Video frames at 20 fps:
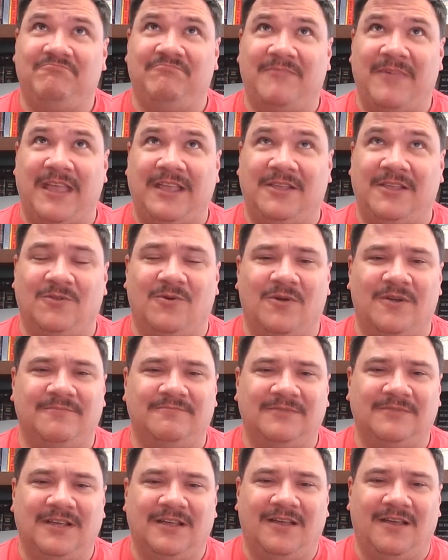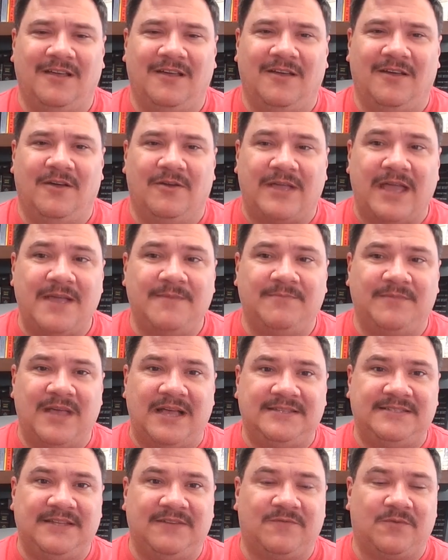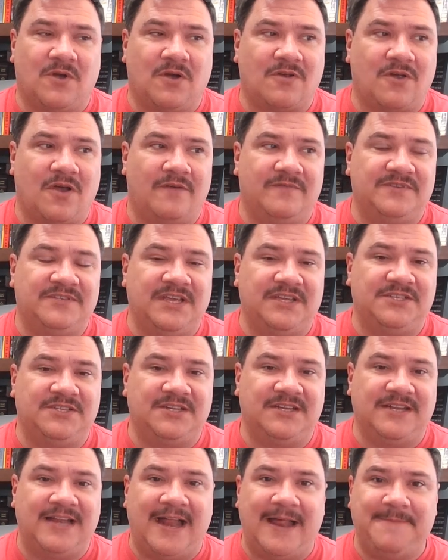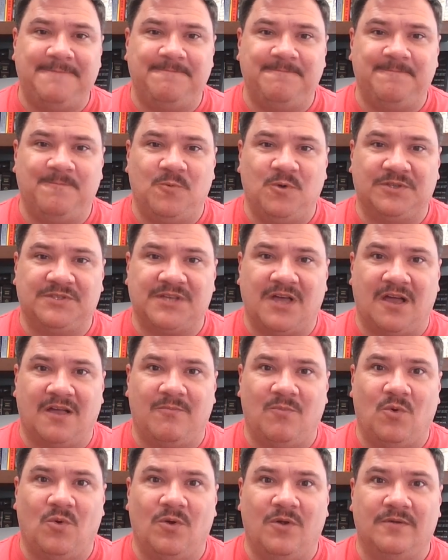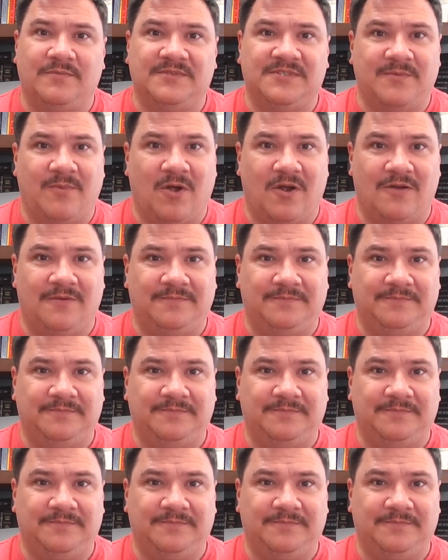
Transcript: Thank you, Lord. Okay, that's it for our conversation today. We'll talk more tomorrow.